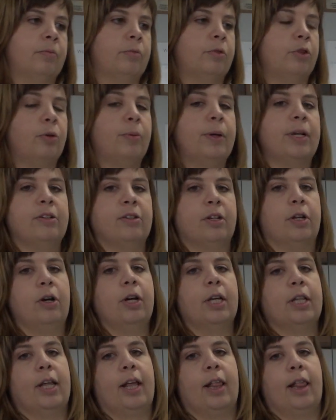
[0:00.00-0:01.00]
doing to
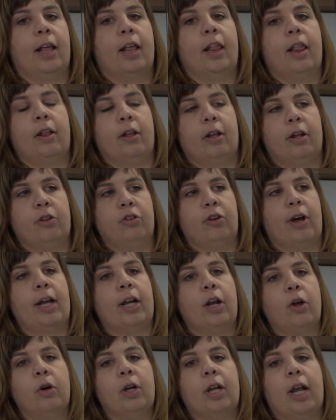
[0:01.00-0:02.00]
look at this is to try
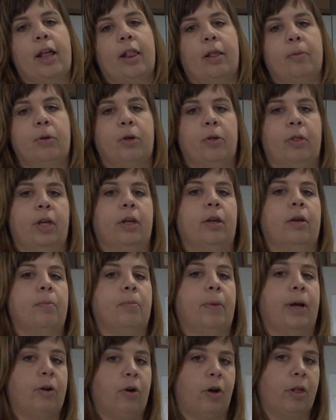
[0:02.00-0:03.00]
and localize them using
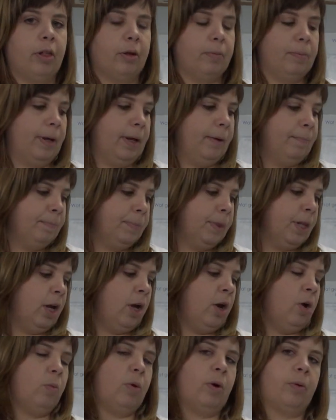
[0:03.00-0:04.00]
microscopy,
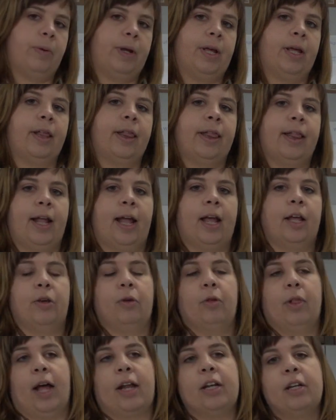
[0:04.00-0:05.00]
where we
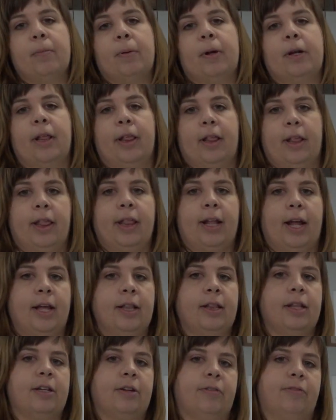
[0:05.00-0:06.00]
use antibodies to
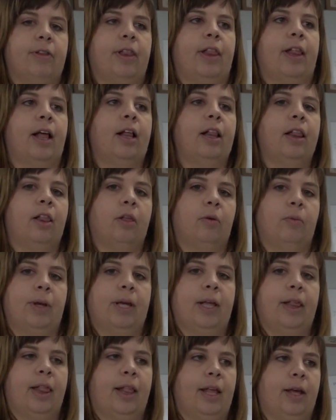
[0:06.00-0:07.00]
stain the different cells so we
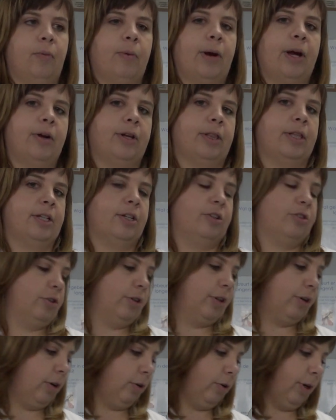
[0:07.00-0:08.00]
can see where in the tissue
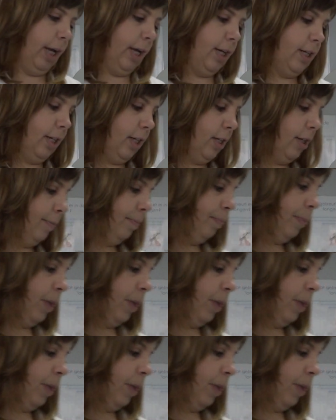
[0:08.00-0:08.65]
they're located.